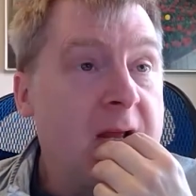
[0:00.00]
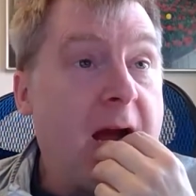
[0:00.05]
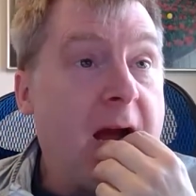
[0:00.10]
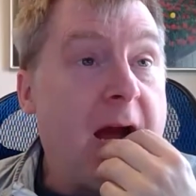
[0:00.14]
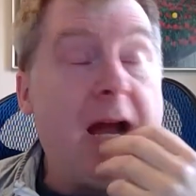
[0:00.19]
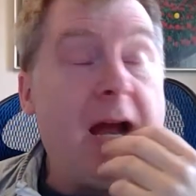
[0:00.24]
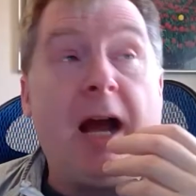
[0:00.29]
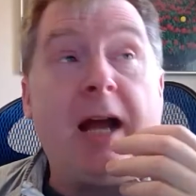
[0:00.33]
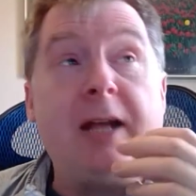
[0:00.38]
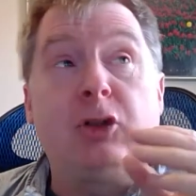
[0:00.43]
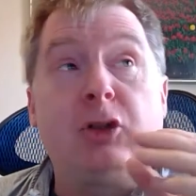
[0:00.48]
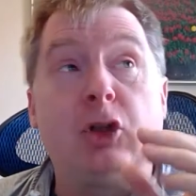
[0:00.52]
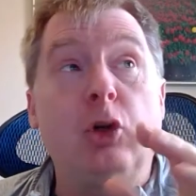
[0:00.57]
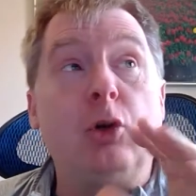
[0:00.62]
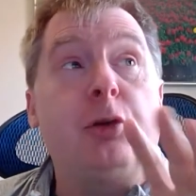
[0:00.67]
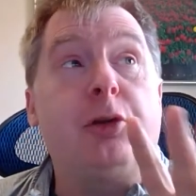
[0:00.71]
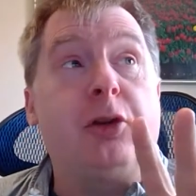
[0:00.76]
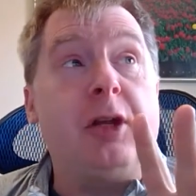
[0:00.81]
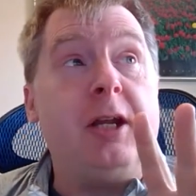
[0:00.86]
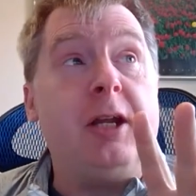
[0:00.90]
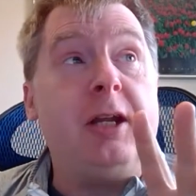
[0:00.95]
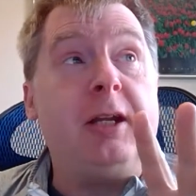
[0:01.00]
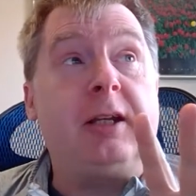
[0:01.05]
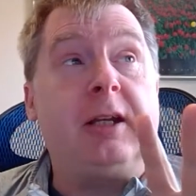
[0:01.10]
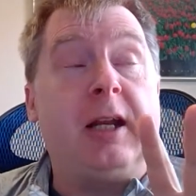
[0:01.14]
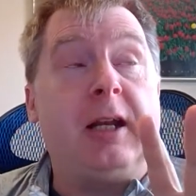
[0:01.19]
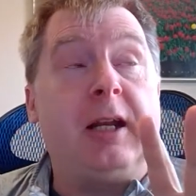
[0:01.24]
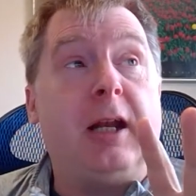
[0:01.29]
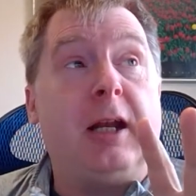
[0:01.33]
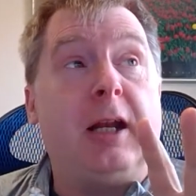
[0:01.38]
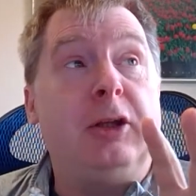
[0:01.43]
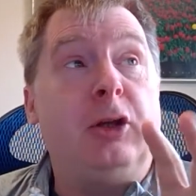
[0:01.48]
I do think,
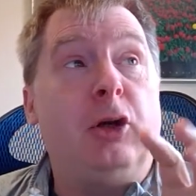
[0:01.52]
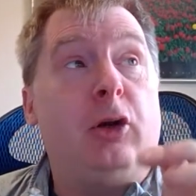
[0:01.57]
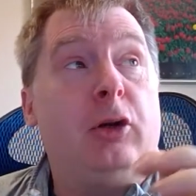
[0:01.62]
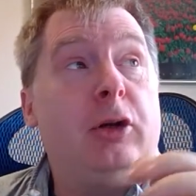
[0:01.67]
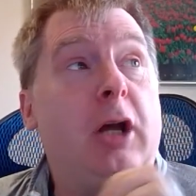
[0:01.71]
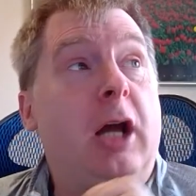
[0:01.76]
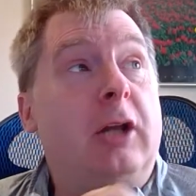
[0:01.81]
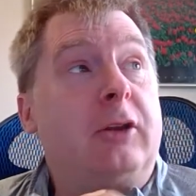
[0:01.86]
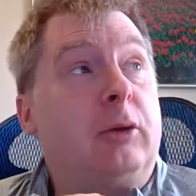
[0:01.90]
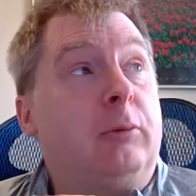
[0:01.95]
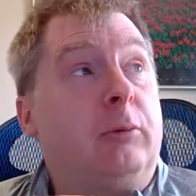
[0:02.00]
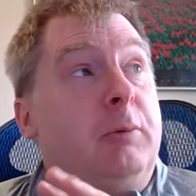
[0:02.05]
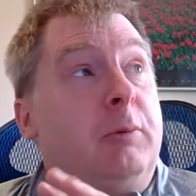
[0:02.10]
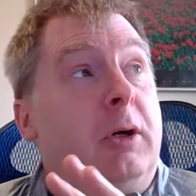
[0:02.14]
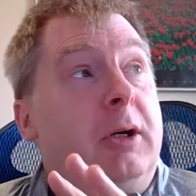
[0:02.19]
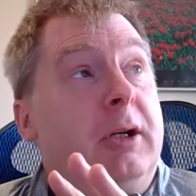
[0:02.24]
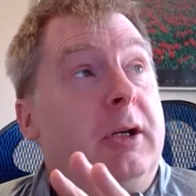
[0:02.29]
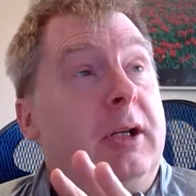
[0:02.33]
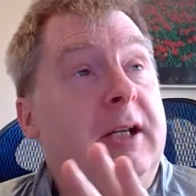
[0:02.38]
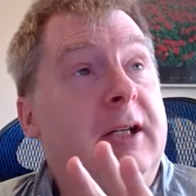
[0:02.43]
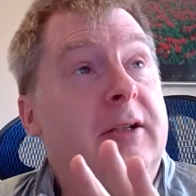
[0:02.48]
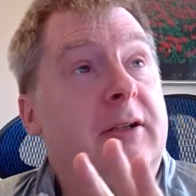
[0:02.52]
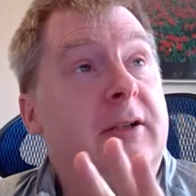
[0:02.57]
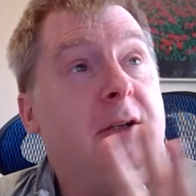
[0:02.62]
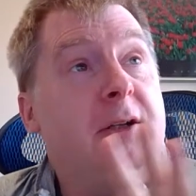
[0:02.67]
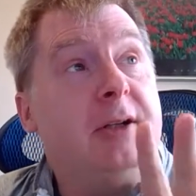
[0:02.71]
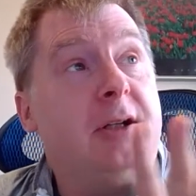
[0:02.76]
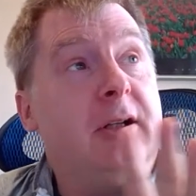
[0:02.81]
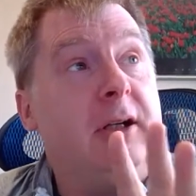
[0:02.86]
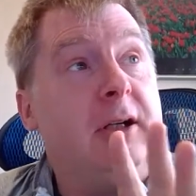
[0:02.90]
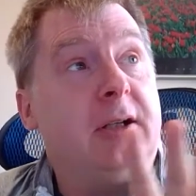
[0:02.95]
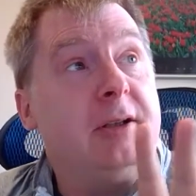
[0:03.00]
not that we want to end
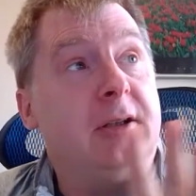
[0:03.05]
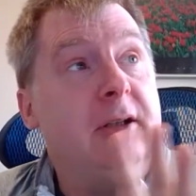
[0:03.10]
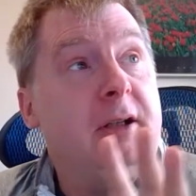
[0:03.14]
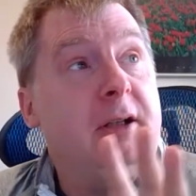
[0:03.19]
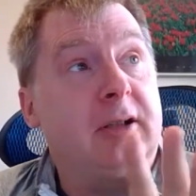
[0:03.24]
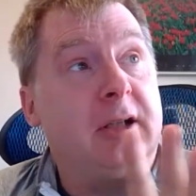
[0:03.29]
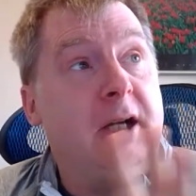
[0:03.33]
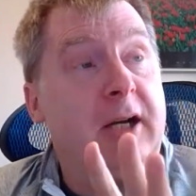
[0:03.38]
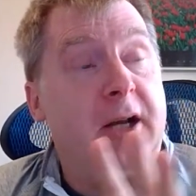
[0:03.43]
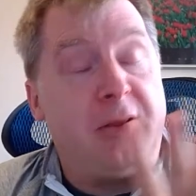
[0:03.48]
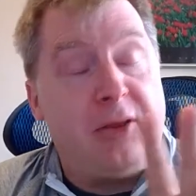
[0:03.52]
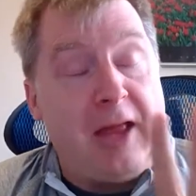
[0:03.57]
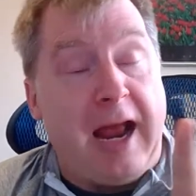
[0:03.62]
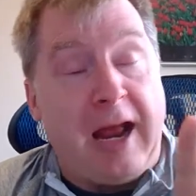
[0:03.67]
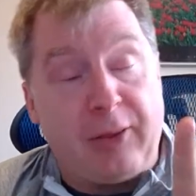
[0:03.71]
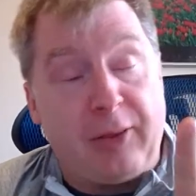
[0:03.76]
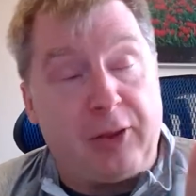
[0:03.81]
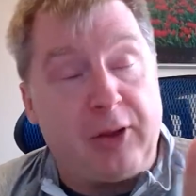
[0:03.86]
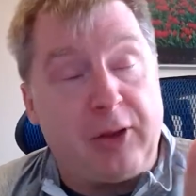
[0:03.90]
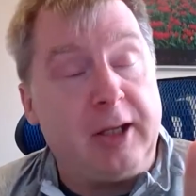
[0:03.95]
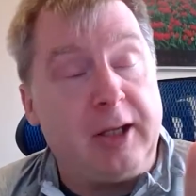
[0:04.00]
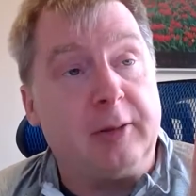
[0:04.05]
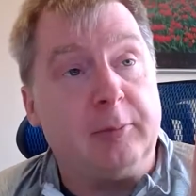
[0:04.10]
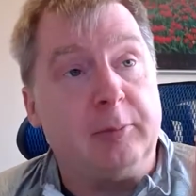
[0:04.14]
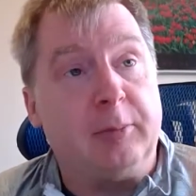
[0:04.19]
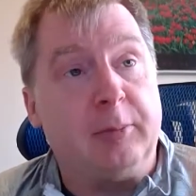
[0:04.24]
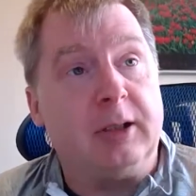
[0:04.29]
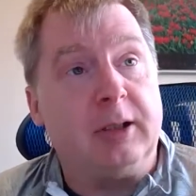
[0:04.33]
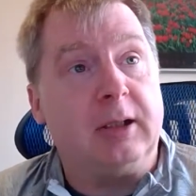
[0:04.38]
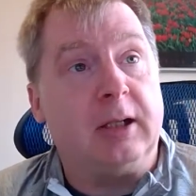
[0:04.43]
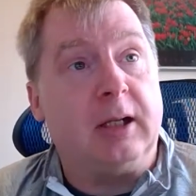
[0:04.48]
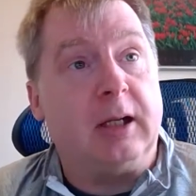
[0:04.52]
on kind of that thing,
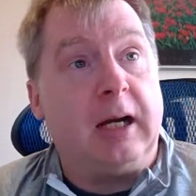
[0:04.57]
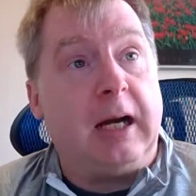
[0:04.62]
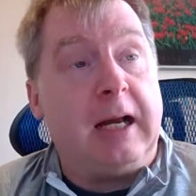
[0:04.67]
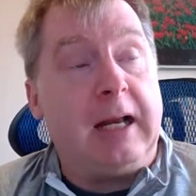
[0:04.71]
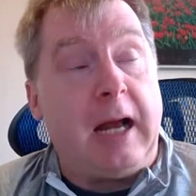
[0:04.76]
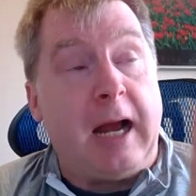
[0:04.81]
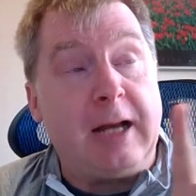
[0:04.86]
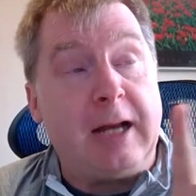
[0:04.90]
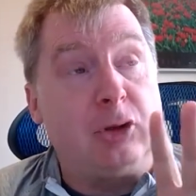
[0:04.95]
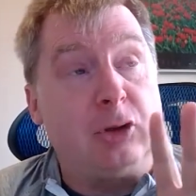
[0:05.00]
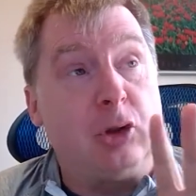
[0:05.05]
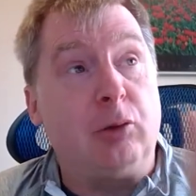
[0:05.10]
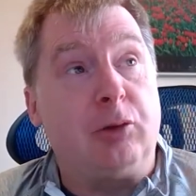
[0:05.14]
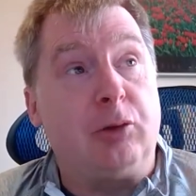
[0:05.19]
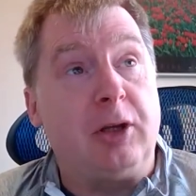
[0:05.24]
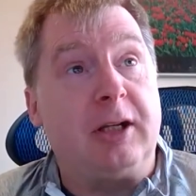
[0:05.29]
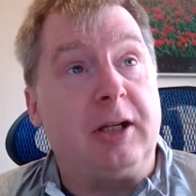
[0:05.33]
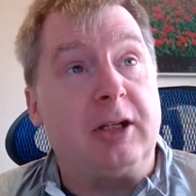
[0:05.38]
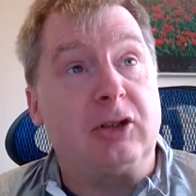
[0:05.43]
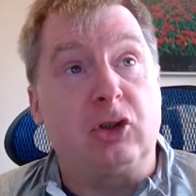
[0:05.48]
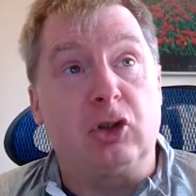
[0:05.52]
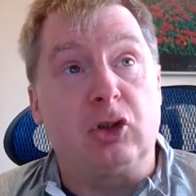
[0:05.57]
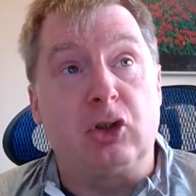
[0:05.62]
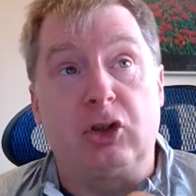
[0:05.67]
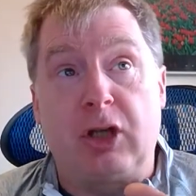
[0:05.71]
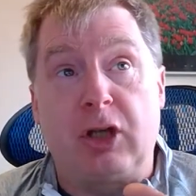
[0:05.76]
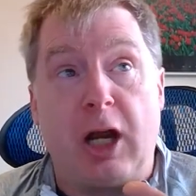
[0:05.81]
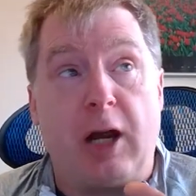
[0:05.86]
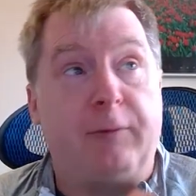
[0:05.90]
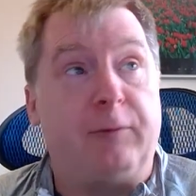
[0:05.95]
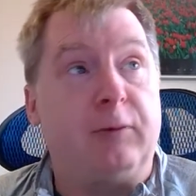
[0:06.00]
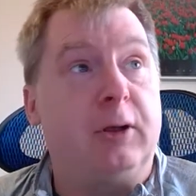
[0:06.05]
but I do think it's
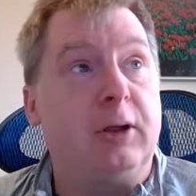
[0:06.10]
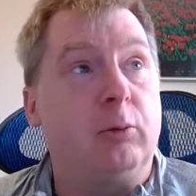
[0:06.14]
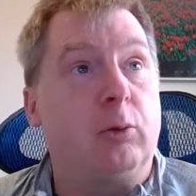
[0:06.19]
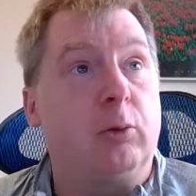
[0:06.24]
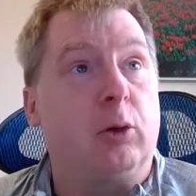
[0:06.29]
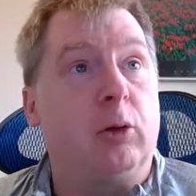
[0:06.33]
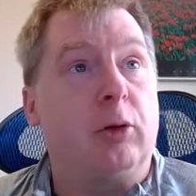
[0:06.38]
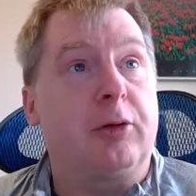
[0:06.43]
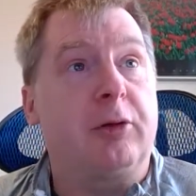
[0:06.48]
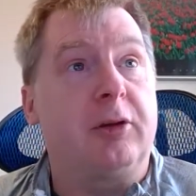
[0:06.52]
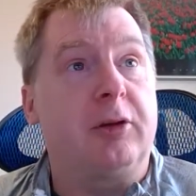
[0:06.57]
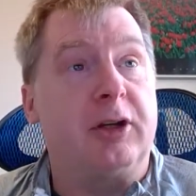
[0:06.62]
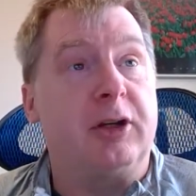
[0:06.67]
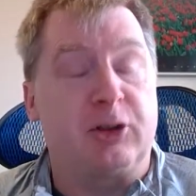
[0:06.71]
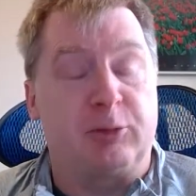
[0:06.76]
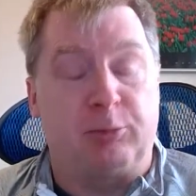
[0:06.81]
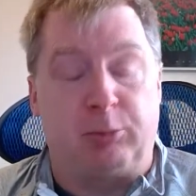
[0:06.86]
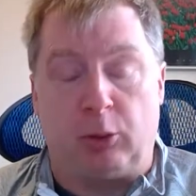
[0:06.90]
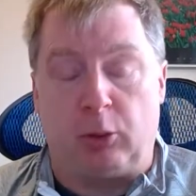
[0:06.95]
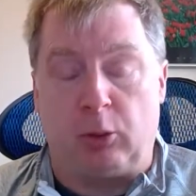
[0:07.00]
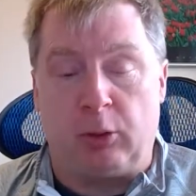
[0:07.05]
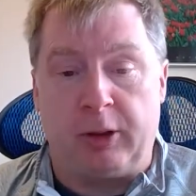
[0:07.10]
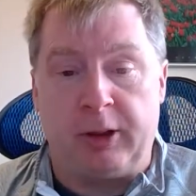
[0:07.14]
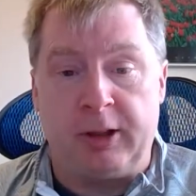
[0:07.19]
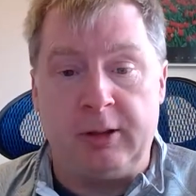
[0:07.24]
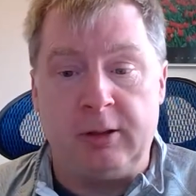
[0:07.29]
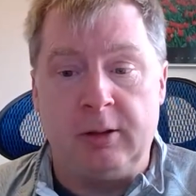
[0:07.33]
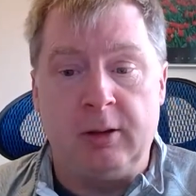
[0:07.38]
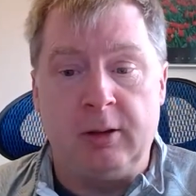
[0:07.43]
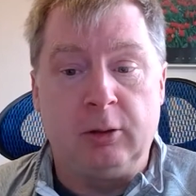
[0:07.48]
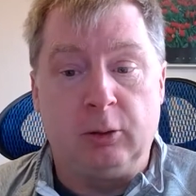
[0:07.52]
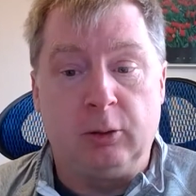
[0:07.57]
definitely worth
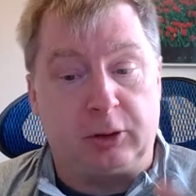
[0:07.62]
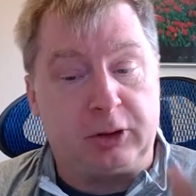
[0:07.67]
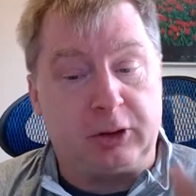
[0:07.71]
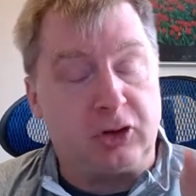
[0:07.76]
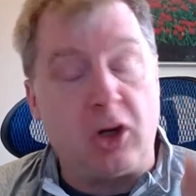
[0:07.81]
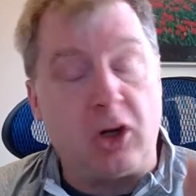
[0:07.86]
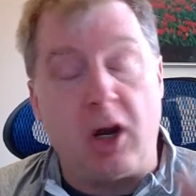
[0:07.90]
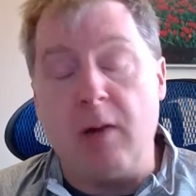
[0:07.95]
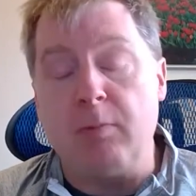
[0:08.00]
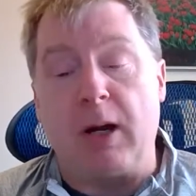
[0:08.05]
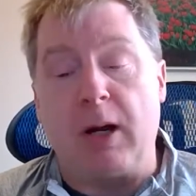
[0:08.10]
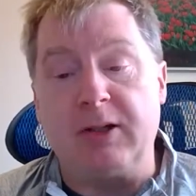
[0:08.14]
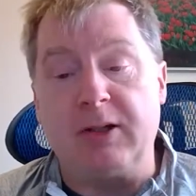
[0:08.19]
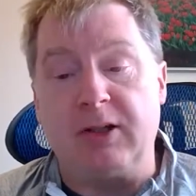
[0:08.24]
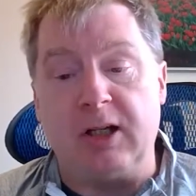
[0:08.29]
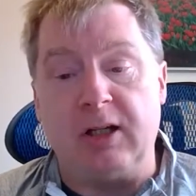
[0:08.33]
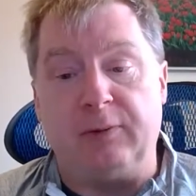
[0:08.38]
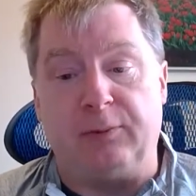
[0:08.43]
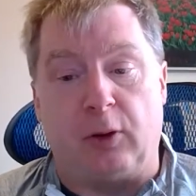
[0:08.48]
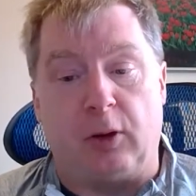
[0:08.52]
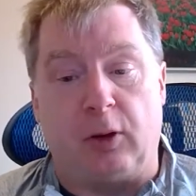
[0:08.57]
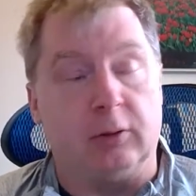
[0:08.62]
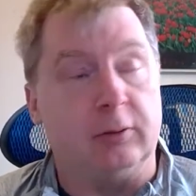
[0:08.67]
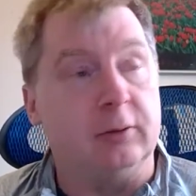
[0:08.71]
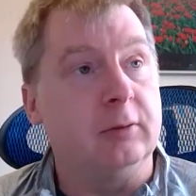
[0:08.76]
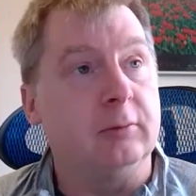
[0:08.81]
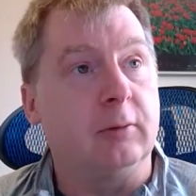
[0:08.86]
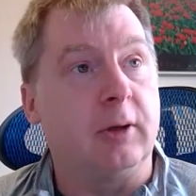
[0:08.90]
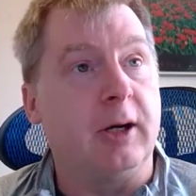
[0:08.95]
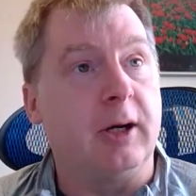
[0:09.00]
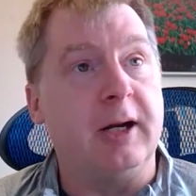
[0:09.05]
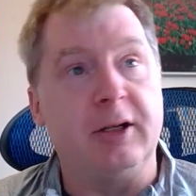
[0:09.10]
exploring. Look, it's on by default,
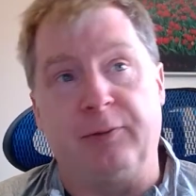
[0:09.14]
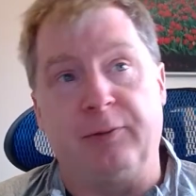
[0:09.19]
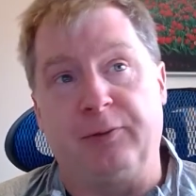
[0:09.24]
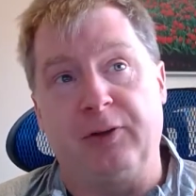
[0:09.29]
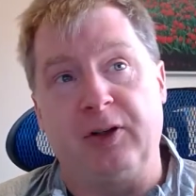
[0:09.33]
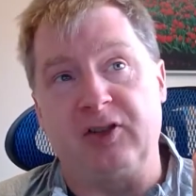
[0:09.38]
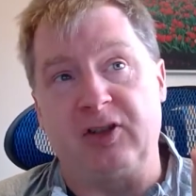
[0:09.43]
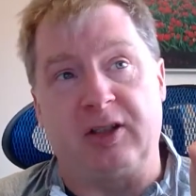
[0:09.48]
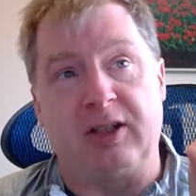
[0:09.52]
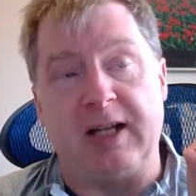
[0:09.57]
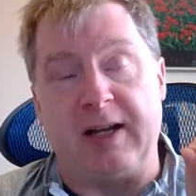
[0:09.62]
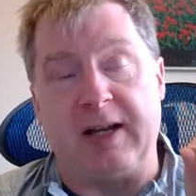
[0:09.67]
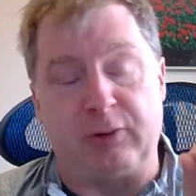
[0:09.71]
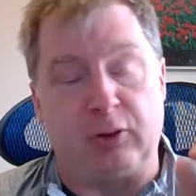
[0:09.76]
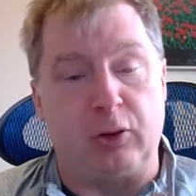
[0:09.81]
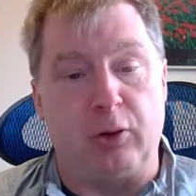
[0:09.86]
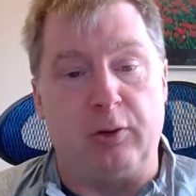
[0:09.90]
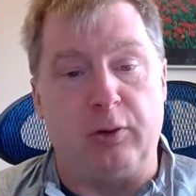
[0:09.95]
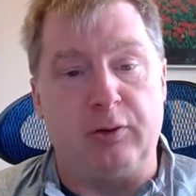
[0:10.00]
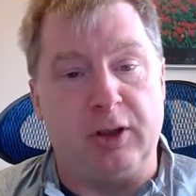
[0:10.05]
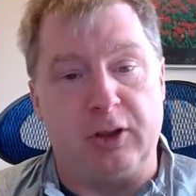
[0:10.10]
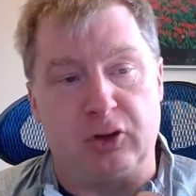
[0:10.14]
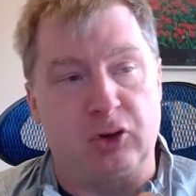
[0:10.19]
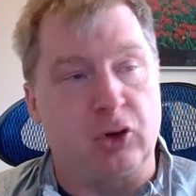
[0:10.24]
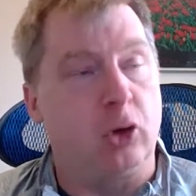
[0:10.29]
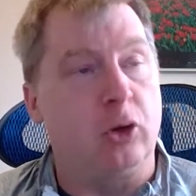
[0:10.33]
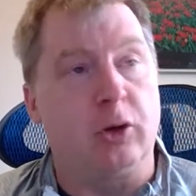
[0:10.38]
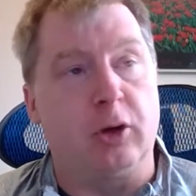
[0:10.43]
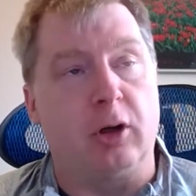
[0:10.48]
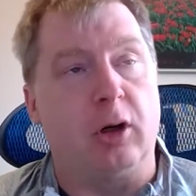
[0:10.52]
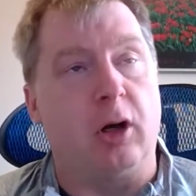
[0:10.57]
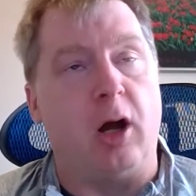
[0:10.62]
right? You physically have to go in there and
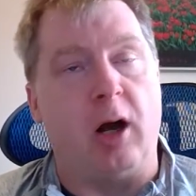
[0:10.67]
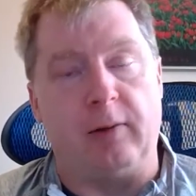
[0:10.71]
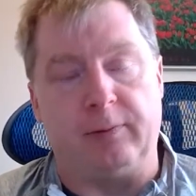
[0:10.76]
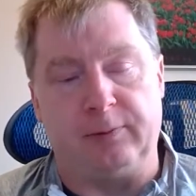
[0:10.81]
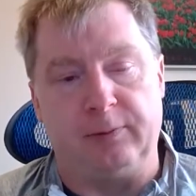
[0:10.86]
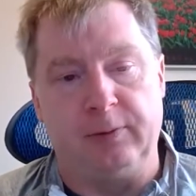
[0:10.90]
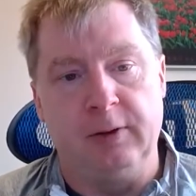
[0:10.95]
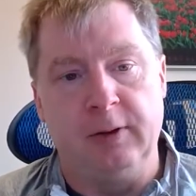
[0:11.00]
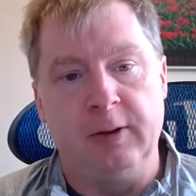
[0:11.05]
turn it off.